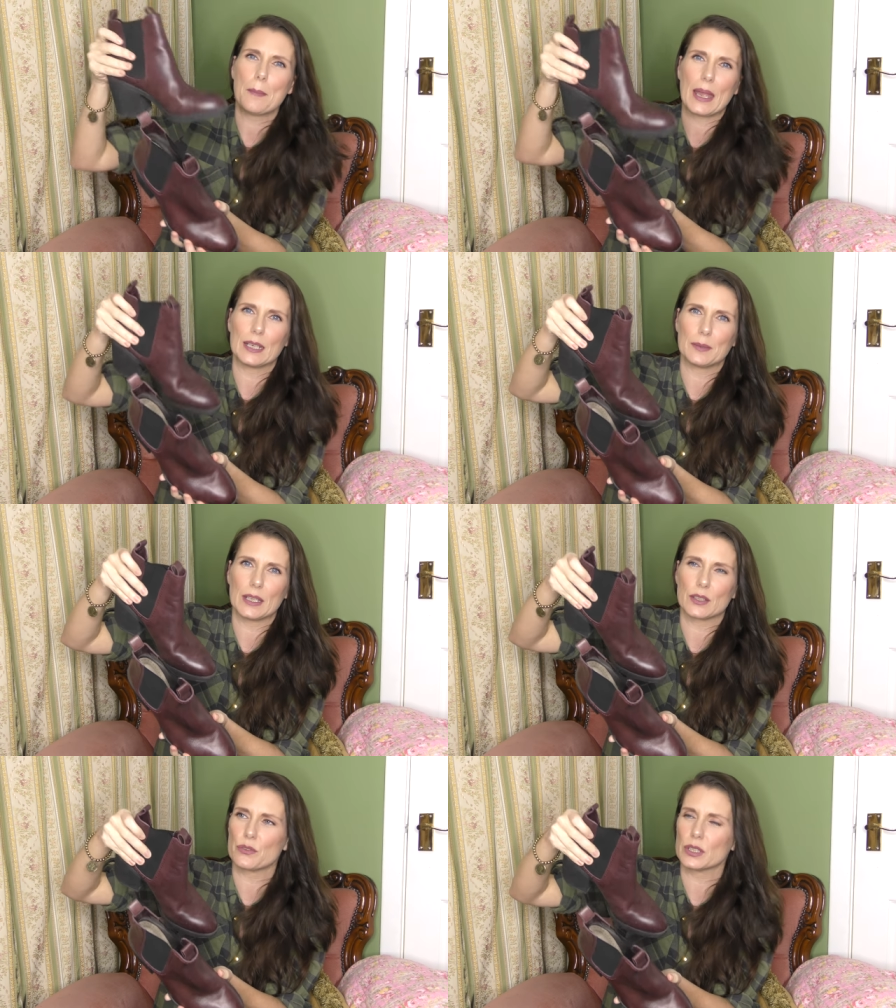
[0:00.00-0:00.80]
But
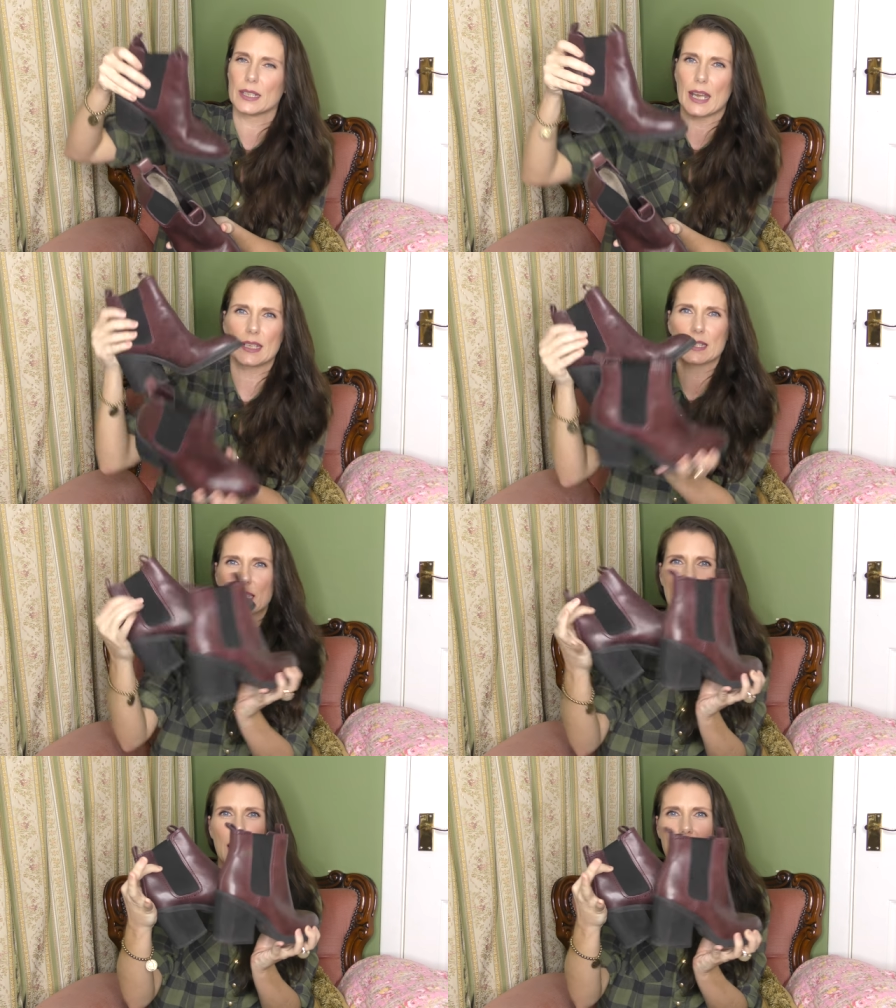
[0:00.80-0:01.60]
anyway, they're really
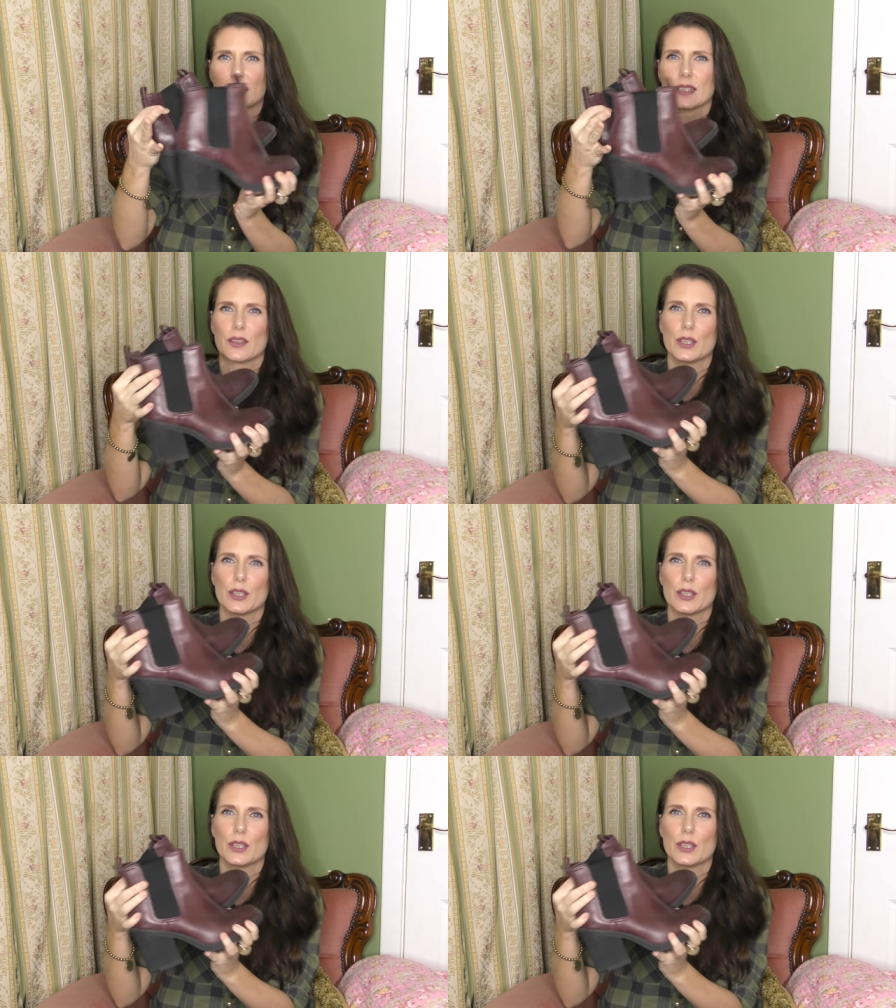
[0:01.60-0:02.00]
nice and